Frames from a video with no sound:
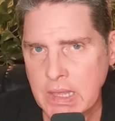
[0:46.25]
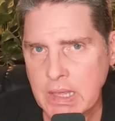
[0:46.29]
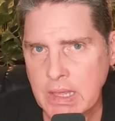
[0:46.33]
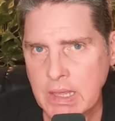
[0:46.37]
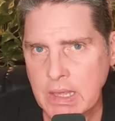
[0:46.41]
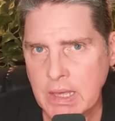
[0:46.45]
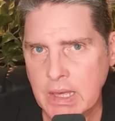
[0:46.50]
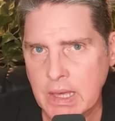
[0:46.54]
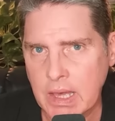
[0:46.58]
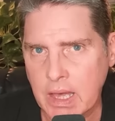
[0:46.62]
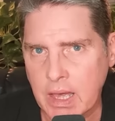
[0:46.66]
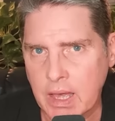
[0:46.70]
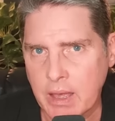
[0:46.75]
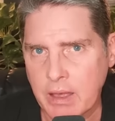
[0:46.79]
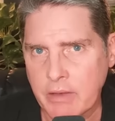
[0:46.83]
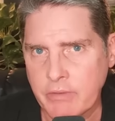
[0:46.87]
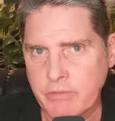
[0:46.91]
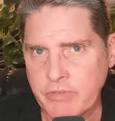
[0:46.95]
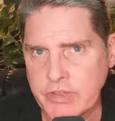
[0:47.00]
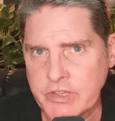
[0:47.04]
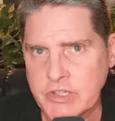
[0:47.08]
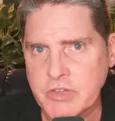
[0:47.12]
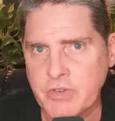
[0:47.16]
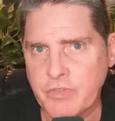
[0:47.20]

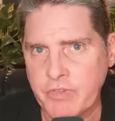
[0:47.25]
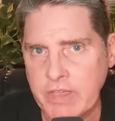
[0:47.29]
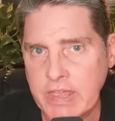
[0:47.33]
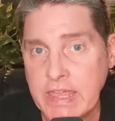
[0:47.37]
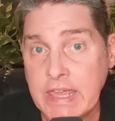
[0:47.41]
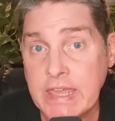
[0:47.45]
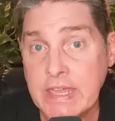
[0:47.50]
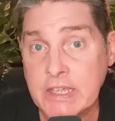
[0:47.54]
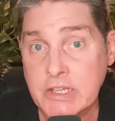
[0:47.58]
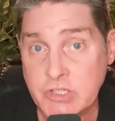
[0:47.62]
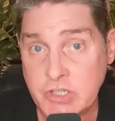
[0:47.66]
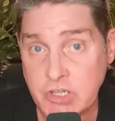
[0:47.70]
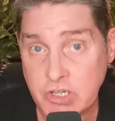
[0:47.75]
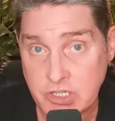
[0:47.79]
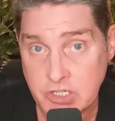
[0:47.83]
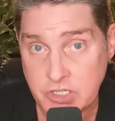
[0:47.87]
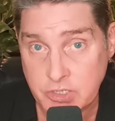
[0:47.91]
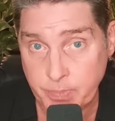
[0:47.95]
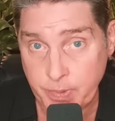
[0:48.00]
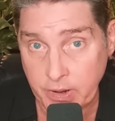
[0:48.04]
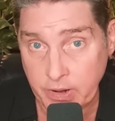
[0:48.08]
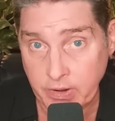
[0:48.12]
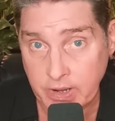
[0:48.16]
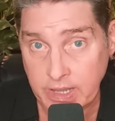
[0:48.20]
vis a vis his
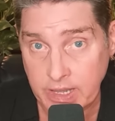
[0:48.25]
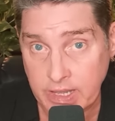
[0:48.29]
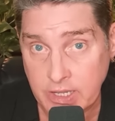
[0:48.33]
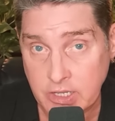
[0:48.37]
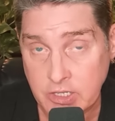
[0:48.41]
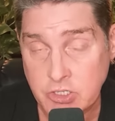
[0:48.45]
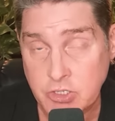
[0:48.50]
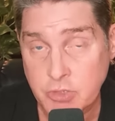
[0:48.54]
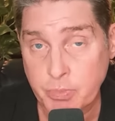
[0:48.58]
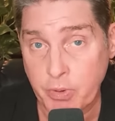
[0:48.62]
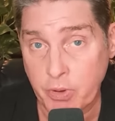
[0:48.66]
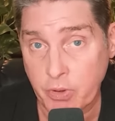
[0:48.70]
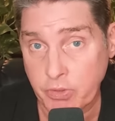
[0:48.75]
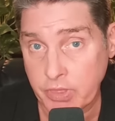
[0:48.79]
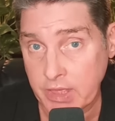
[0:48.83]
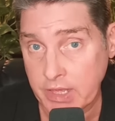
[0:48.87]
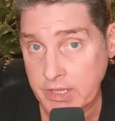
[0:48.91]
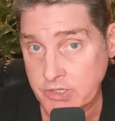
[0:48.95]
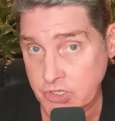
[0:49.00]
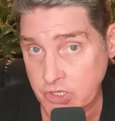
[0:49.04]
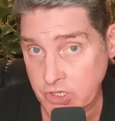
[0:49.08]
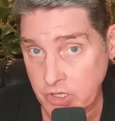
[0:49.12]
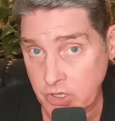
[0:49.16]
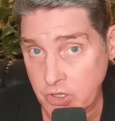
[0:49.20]
experience, both
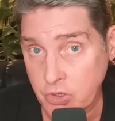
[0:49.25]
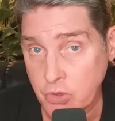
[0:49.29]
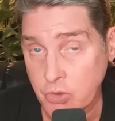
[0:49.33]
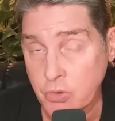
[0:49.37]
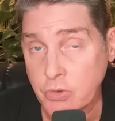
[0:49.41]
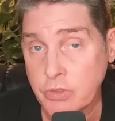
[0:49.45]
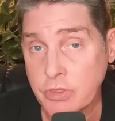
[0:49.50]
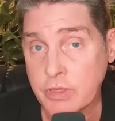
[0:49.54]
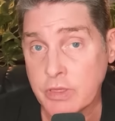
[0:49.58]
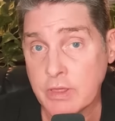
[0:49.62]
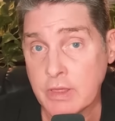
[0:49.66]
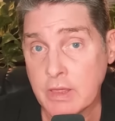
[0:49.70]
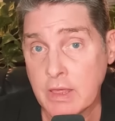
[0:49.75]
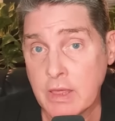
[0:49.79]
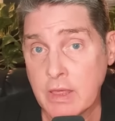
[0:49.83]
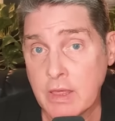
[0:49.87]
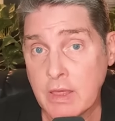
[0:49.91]
as a youth